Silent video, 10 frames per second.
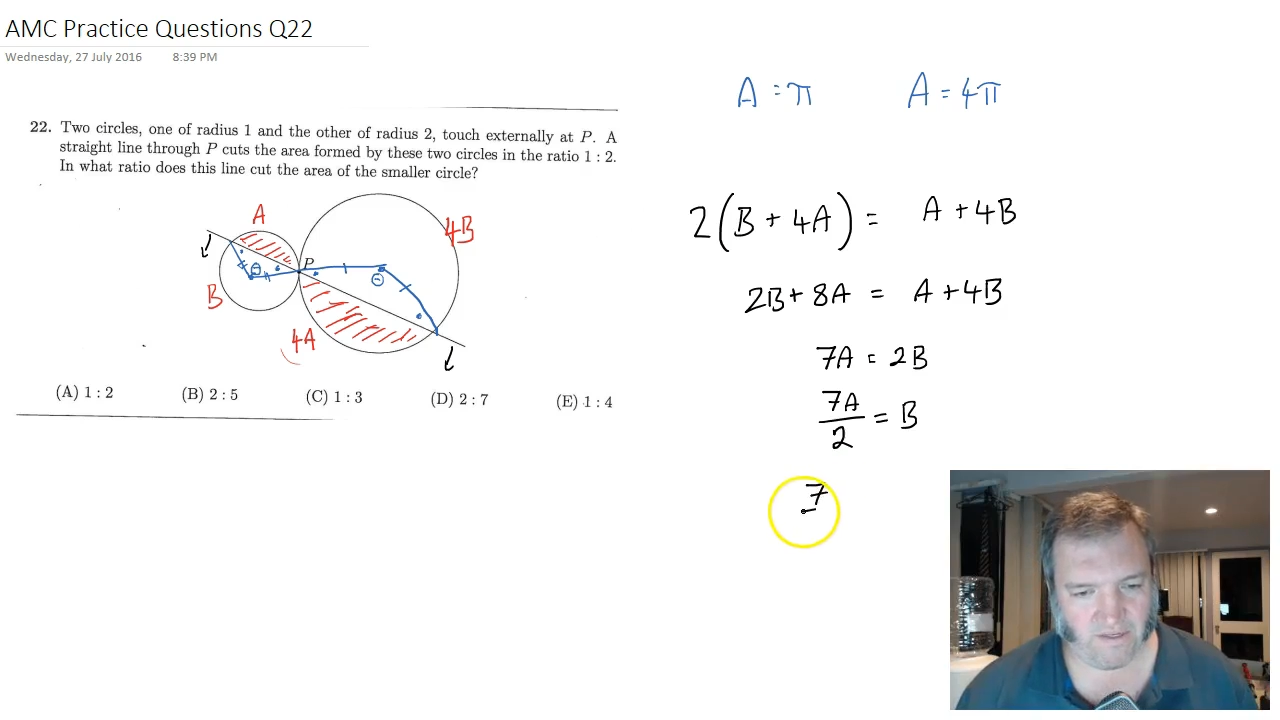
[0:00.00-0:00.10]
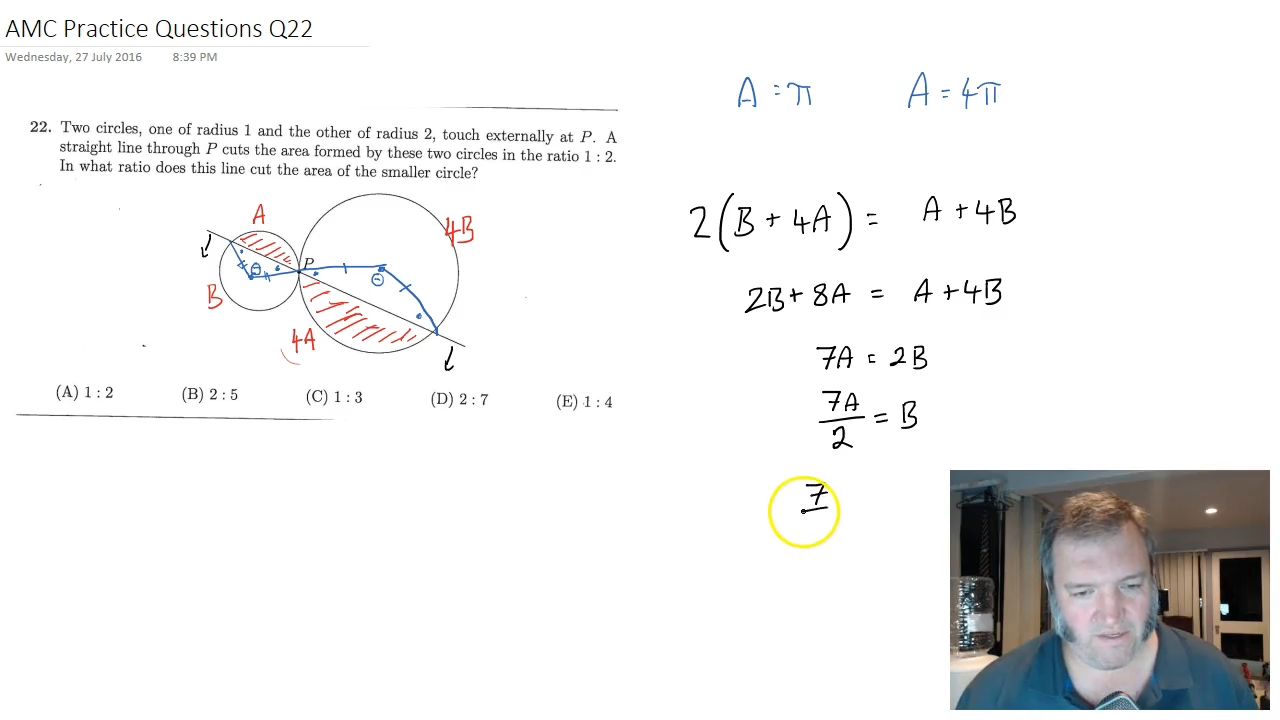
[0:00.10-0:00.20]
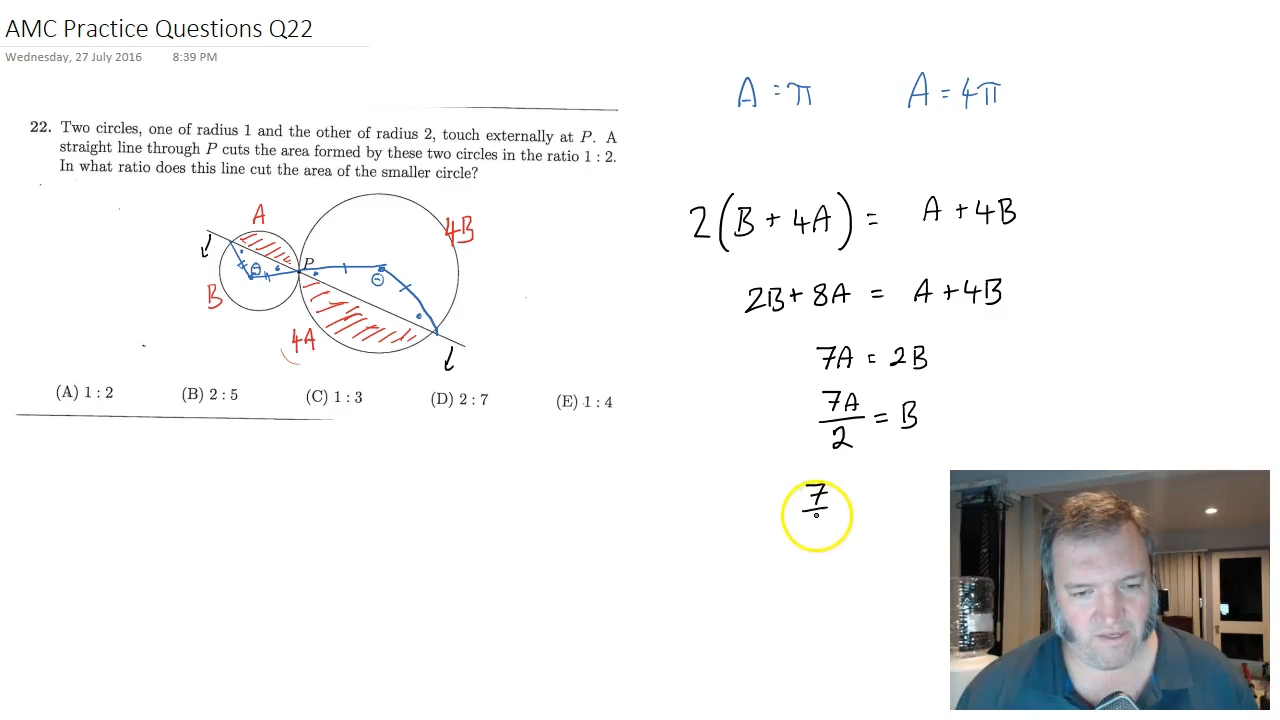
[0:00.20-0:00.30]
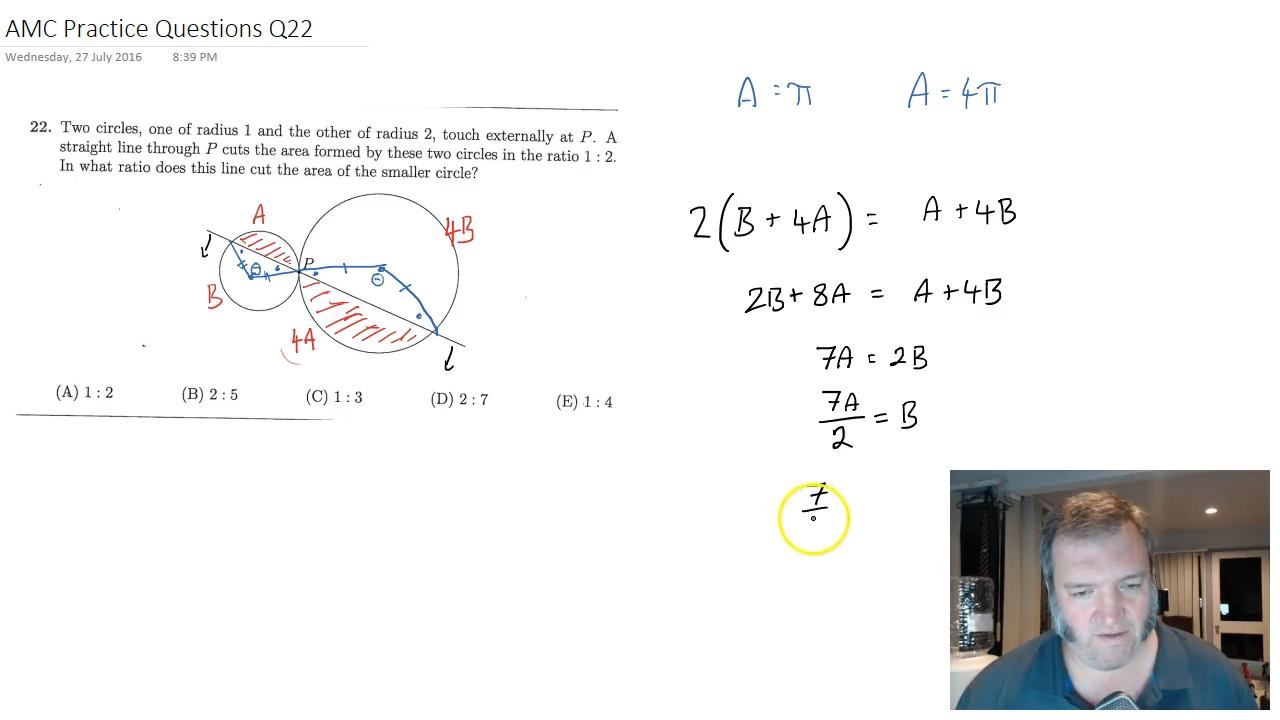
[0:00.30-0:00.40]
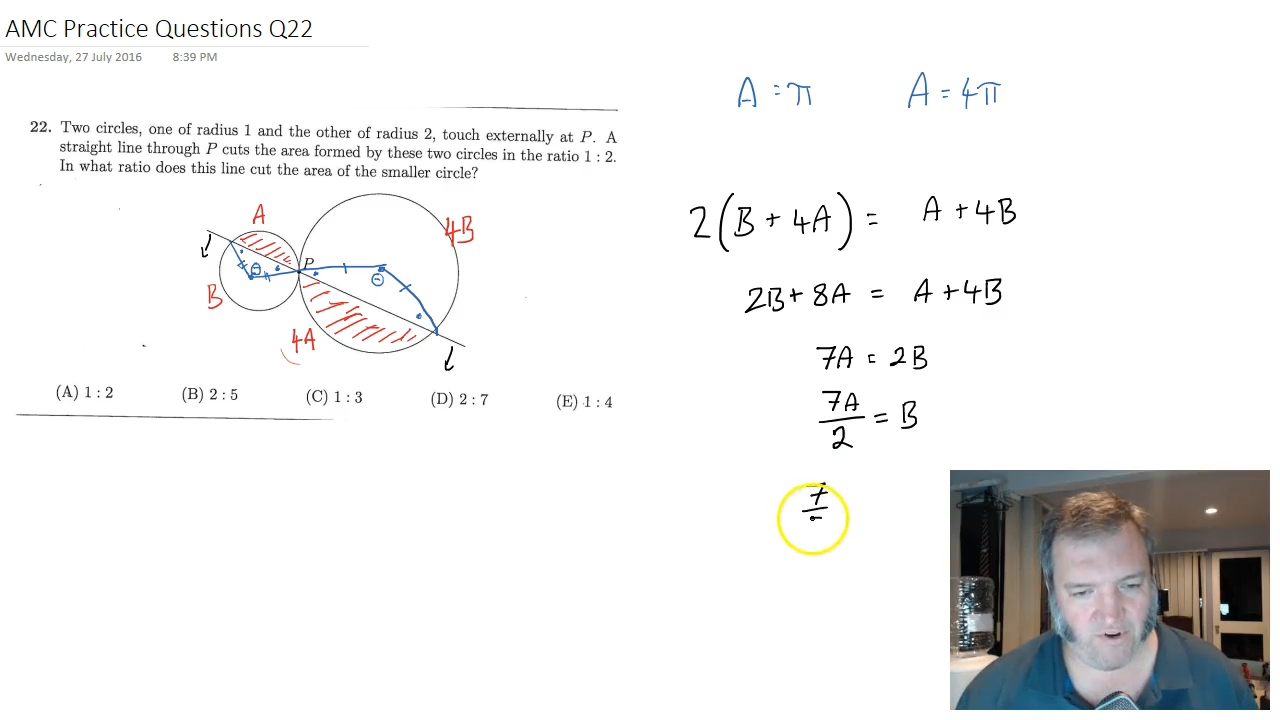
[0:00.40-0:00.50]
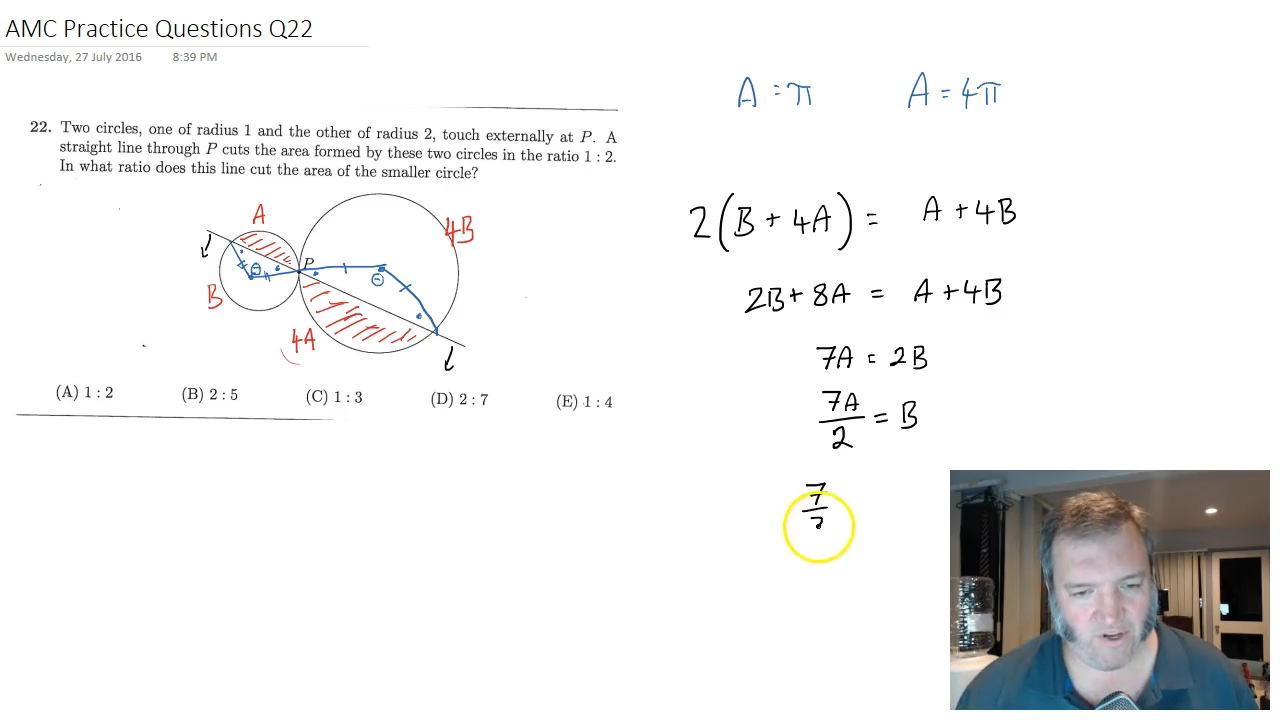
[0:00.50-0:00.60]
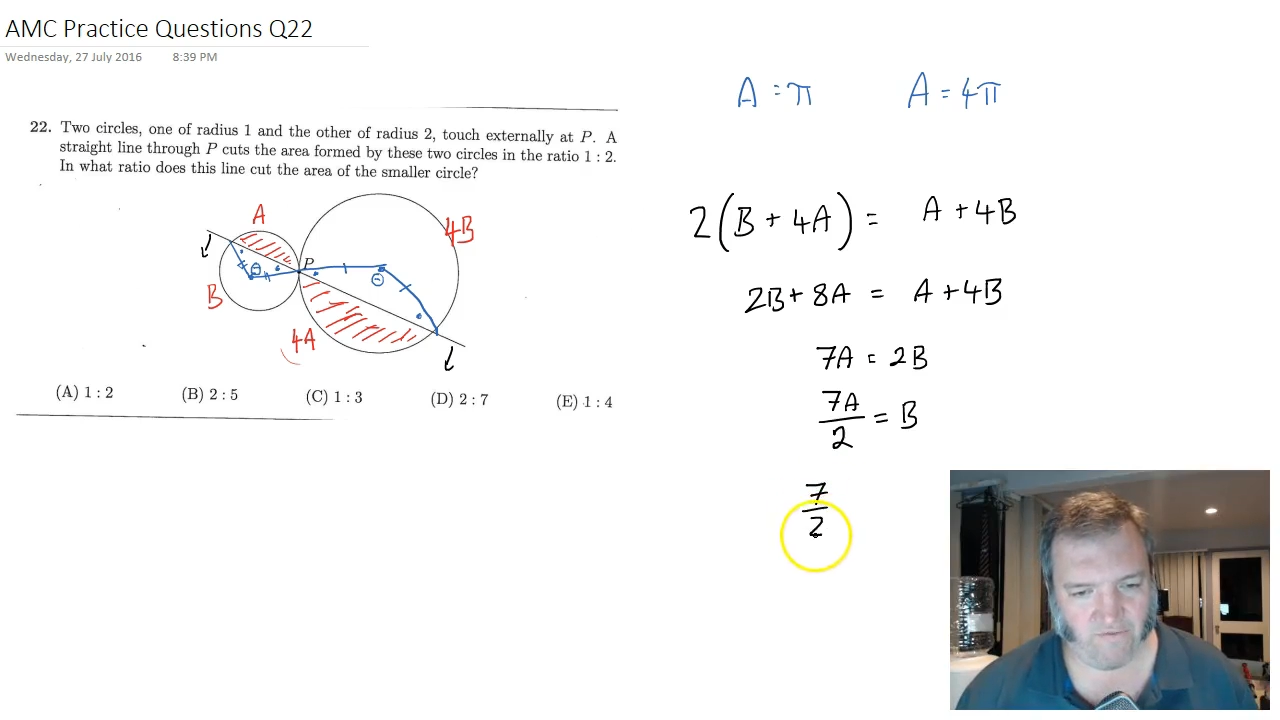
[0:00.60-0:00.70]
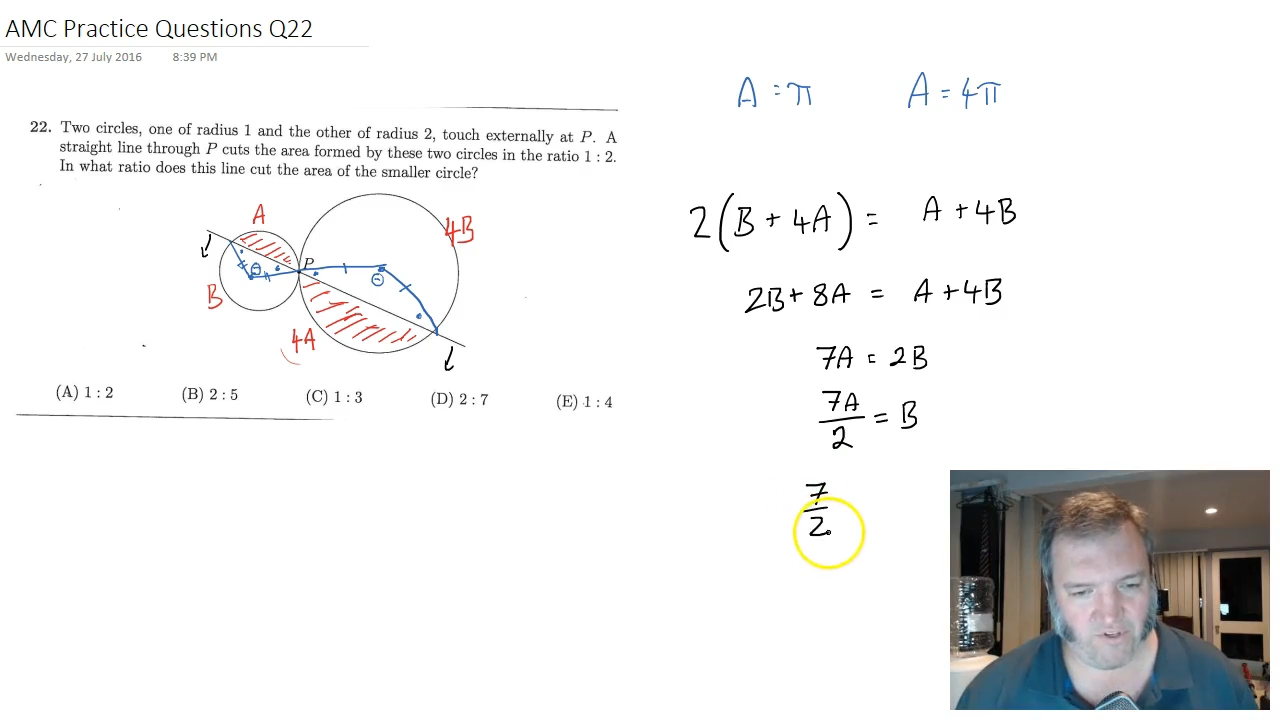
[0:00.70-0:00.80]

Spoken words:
7 over